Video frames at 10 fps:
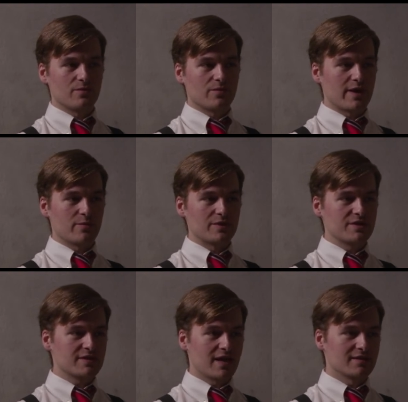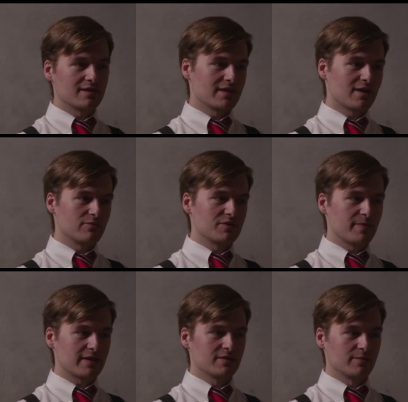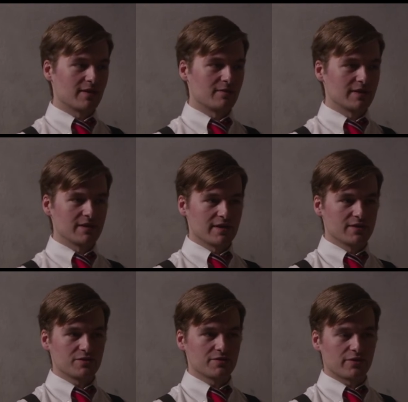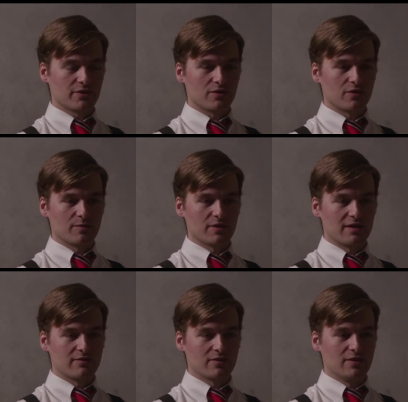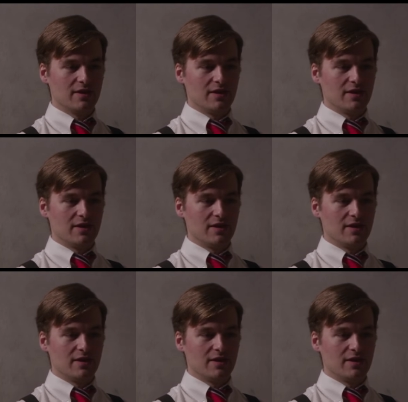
where we stand and how respected we are within the industry on a global level.